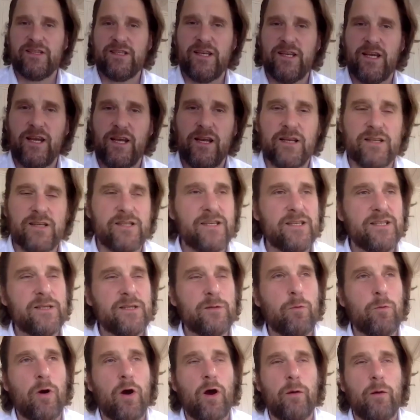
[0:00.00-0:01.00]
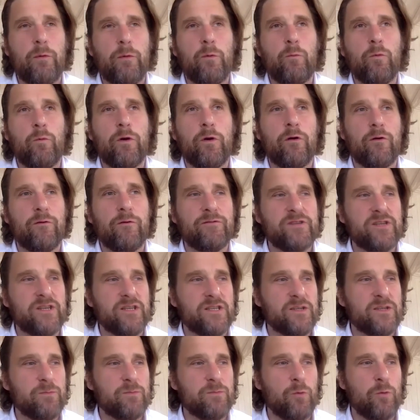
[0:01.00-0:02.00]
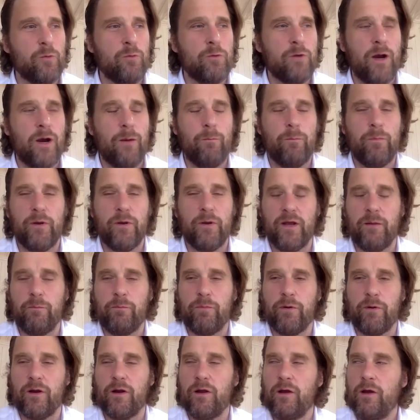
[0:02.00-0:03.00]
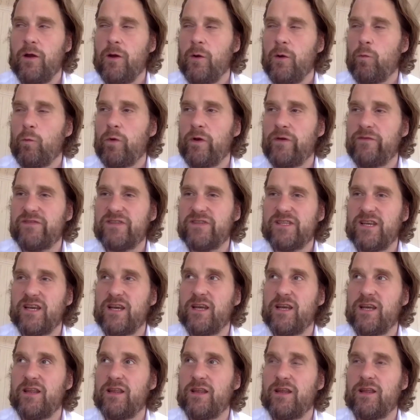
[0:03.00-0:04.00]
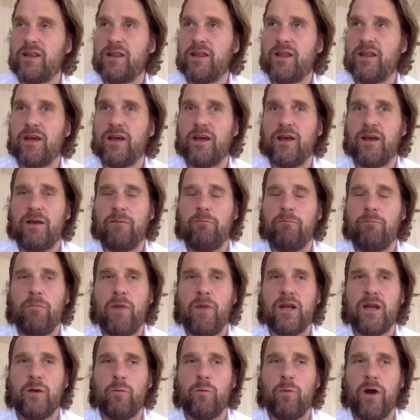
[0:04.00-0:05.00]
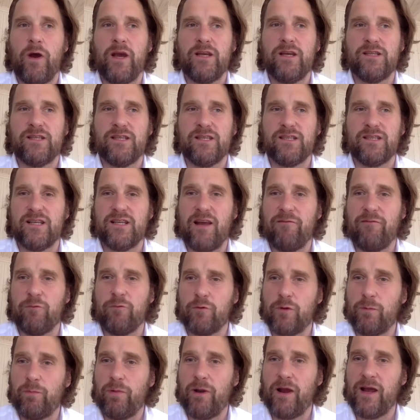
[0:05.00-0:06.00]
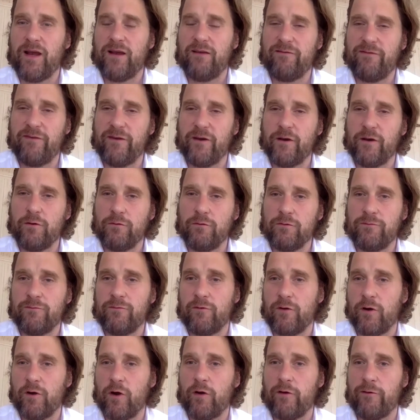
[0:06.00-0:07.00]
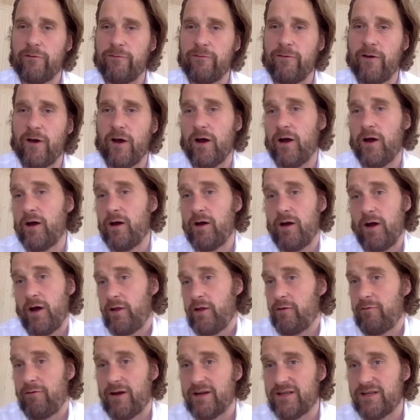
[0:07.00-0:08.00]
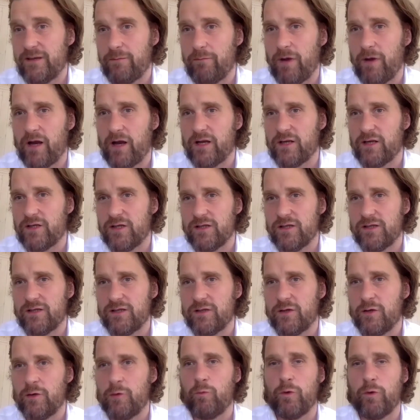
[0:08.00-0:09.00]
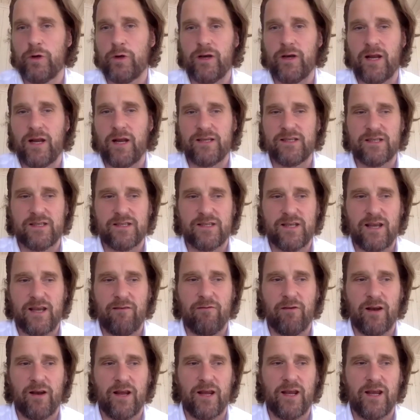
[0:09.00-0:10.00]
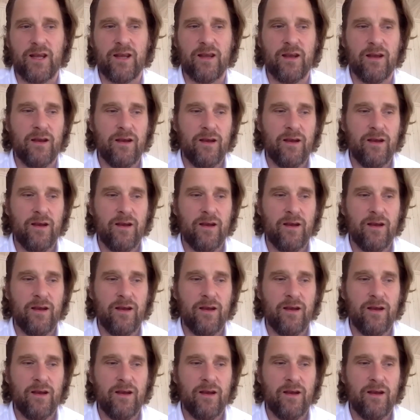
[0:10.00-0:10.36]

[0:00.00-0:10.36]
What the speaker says: seen at Citywire, I mean, we're obviously a small company, but we've seen that in many ways it's leveled the playing field for a lot of other asset managers who wouldn't necessarily,